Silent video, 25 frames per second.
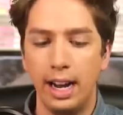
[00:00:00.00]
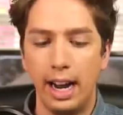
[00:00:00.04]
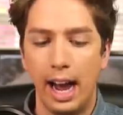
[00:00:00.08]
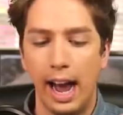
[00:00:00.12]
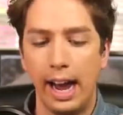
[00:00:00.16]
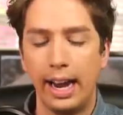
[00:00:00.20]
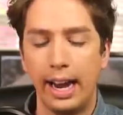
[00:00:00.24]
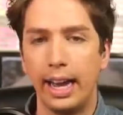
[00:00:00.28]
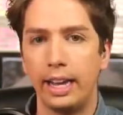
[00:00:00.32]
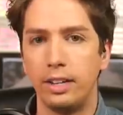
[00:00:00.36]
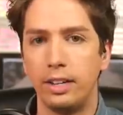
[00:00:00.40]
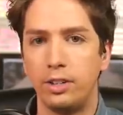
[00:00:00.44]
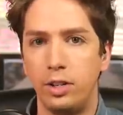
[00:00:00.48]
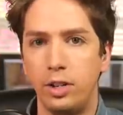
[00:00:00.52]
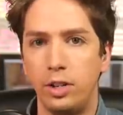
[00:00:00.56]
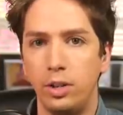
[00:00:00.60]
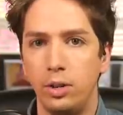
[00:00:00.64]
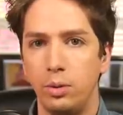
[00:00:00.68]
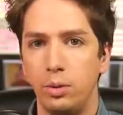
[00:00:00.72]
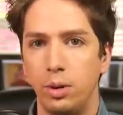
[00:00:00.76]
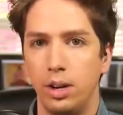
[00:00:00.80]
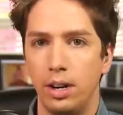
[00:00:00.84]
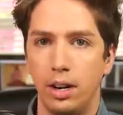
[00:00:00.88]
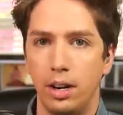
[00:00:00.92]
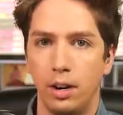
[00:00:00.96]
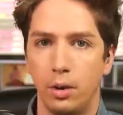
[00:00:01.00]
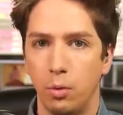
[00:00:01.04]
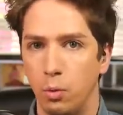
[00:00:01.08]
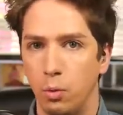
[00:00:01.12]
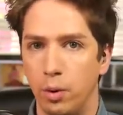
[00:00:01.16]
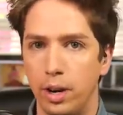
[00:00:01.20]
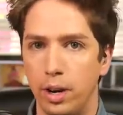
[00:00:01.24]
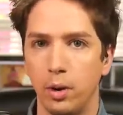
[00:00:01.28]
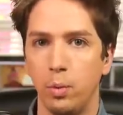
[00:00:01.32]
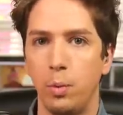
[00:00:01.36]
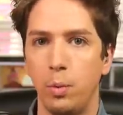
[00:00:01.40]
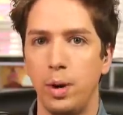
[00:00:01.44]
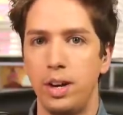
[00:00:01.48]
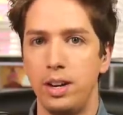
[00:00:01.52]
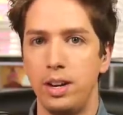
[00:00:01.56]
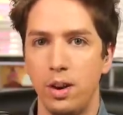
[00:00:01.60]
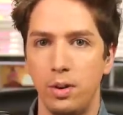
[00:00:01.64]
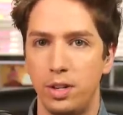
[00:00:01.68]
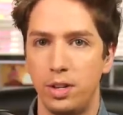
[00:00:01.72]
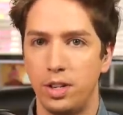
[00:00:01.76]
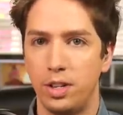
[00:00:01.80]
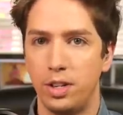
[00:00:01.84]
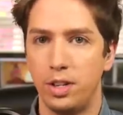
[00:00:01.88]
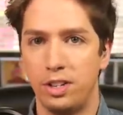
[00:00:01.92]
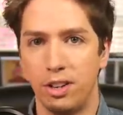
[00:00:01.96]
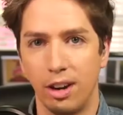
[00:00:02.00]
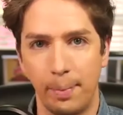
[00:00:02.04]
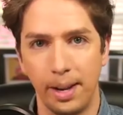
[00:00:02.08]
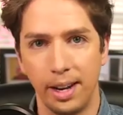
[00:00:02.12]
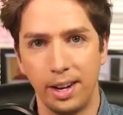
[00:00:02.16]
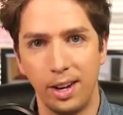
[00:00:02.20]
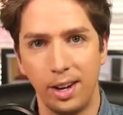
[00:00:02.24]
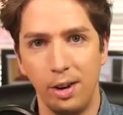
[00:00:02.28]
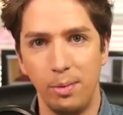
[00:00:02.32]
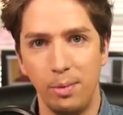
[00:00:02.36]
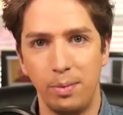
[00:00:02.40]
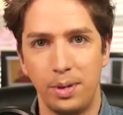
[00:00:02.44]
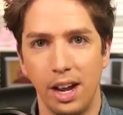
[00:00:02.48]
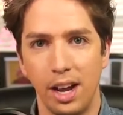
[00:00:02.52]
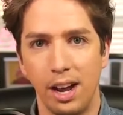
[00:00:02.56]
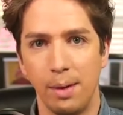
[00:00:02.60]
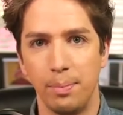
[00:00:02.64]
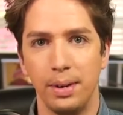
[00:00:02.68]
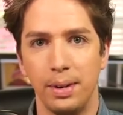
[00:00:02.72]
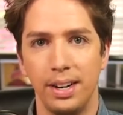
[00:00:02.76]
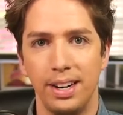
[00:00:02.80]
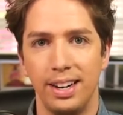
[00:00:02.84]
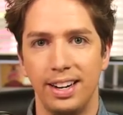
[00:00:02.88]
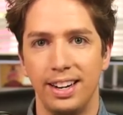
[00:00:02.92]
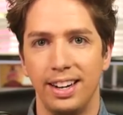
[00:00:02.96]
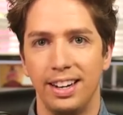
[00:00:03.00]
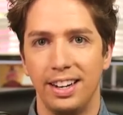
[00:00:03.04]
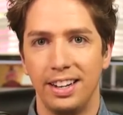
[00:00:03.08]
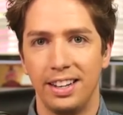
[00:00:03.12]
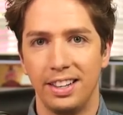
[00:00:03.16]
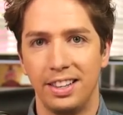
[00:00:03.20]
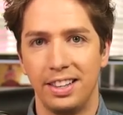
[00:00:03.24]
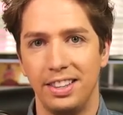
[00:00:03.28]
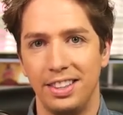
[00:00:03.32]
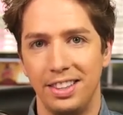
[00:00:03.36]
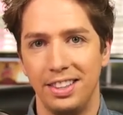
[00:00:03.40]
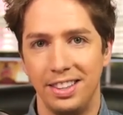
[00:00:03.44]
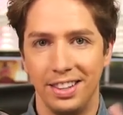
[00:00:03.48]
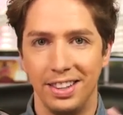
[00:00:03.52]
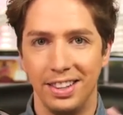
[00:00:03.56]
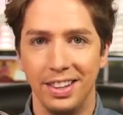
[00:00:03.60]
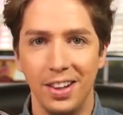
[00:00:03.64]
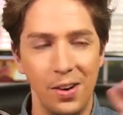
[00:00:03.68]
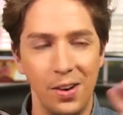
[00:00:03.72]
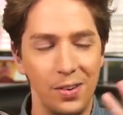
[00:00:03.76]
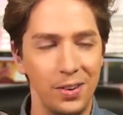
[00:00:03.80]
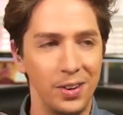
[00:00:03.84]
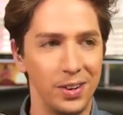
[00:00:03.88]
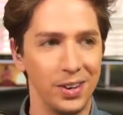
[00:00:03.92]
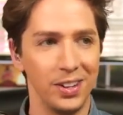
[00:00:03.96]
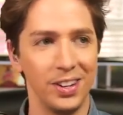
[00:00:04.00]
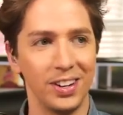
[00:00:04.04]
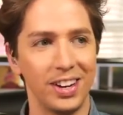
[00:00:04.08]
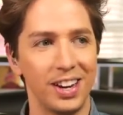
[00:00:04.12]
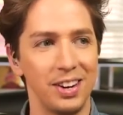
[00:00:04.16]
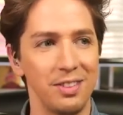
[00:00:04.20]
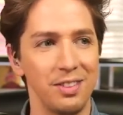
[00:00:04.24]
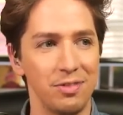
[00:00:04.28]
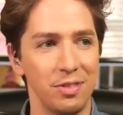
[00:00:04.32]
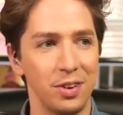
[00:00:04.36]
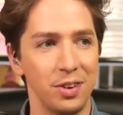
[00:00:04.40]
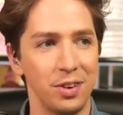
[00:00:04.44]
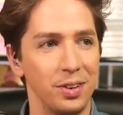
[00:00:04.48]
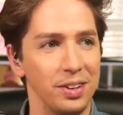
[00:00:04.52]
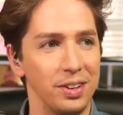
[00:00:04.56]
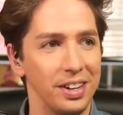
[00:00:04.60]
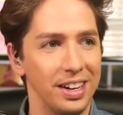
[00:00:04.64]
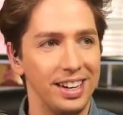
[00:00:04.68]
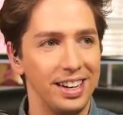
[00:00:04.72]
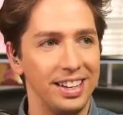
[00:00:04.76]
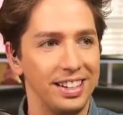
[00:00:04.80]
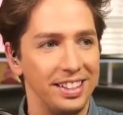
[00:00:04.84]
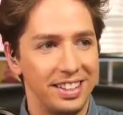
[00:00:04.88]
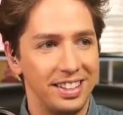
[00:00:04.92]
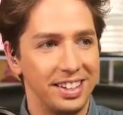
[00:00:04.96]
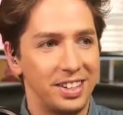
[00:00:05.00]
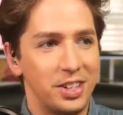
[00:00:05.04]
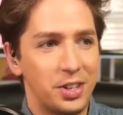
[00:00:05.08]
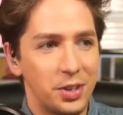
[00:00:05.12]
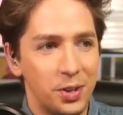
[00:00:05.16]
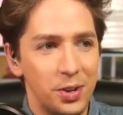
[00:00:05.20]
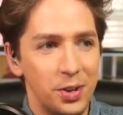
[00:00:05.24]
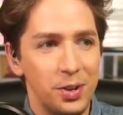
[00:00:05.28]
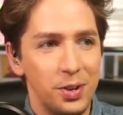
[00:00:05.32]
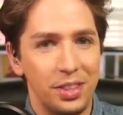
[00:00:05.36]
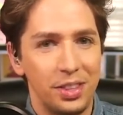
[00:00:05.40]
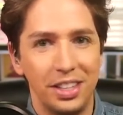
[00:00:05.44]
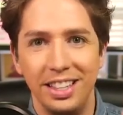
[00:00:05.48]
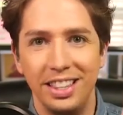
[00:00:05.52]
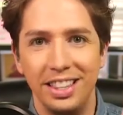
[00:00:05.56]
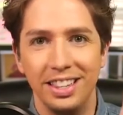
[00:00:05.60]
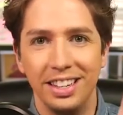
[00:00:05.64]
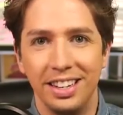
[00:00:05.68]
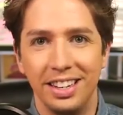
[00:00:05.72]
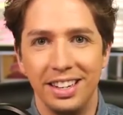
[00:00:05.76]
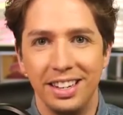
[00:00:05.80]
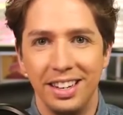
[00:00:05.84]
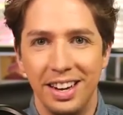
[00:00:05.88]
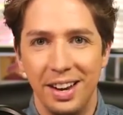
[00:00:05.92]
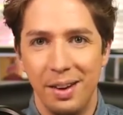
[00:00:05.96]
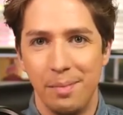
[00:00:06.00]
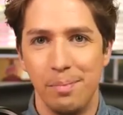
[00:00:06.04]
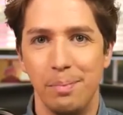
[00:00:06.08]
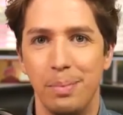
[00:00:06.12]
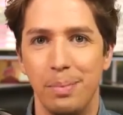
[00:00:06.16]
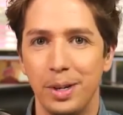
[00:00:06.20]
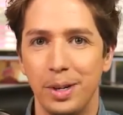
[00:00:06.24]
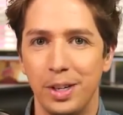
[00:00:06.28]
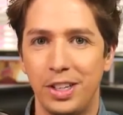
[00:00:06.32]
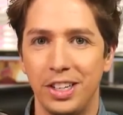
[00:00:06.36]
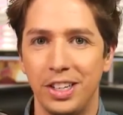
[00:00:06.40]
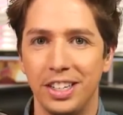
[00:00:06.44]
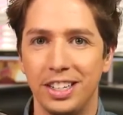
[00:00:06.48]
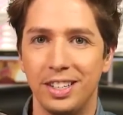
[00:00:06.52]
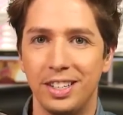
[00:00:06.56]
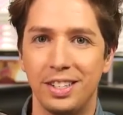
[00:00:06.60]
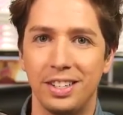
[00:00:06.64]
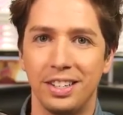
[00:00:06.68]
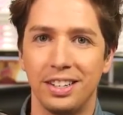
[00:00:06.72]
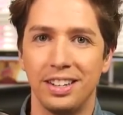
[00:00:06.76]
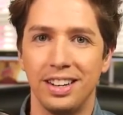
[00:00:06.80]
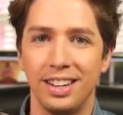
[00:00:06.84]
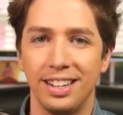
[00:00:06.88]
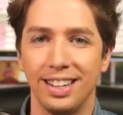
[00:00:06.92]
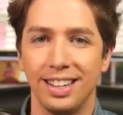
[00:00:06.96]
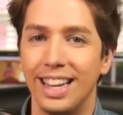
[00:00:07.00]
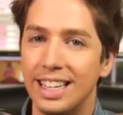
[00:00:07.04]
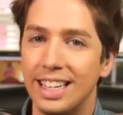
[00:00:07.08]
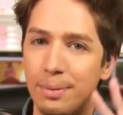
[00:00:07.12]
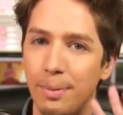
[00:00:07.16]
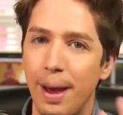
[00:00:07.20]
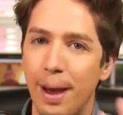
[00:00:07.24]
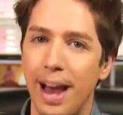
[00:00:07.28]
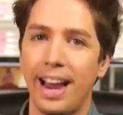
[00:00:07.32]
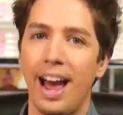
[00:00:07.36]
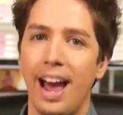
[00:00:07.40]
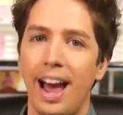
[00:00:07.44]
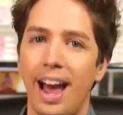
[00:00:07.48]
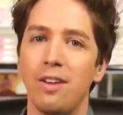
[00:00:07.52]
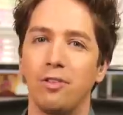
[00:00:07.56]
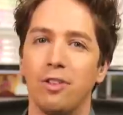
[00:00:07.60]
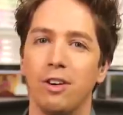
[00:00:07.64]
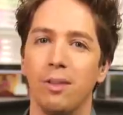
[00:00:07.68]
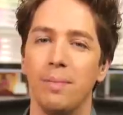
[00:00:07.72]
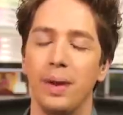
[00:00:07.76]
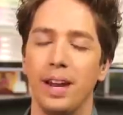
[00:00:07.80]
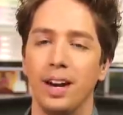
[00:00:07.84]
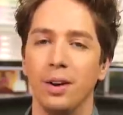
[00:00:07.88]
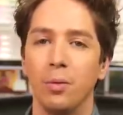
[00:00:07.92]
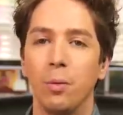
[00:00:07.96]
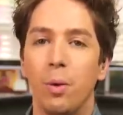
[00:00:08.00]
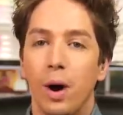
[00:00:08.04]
I get to Rear Window Disturbia, cooped up loner looking for the truth in the bushes, let's back out for a minute.